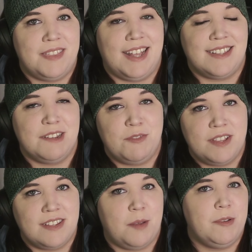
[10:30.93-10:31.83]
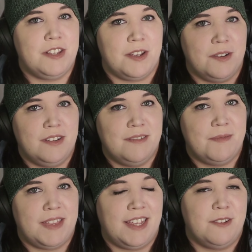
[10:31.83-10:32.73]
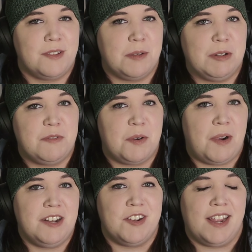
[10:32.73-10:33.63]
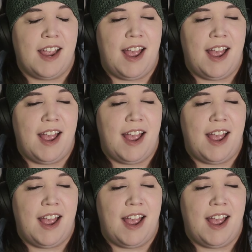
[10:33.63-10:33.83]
That's it for this episode. Thank you so much for watching.